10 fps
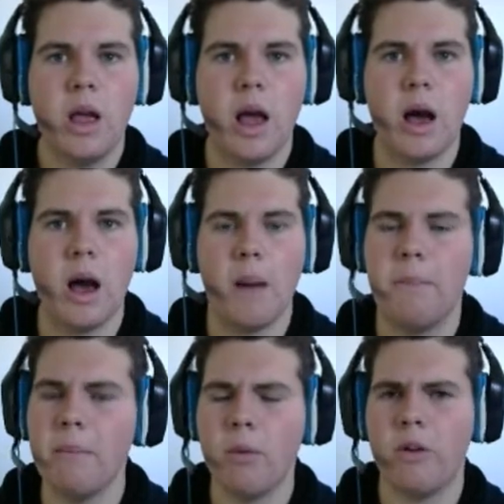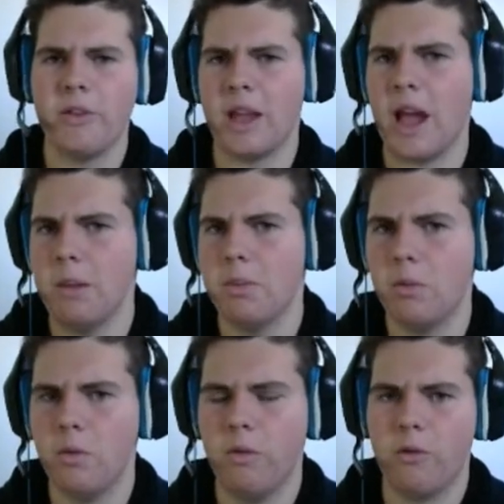a bit more of a
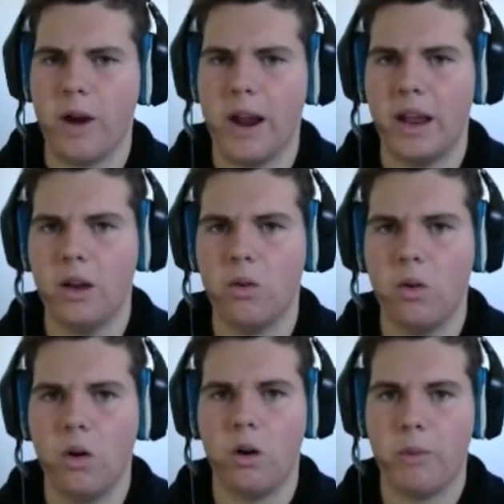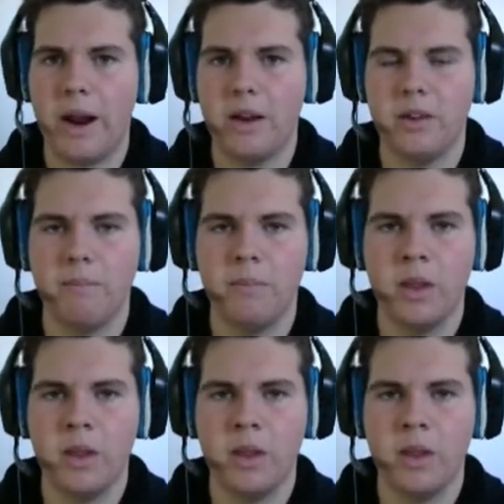capable fragging core around him,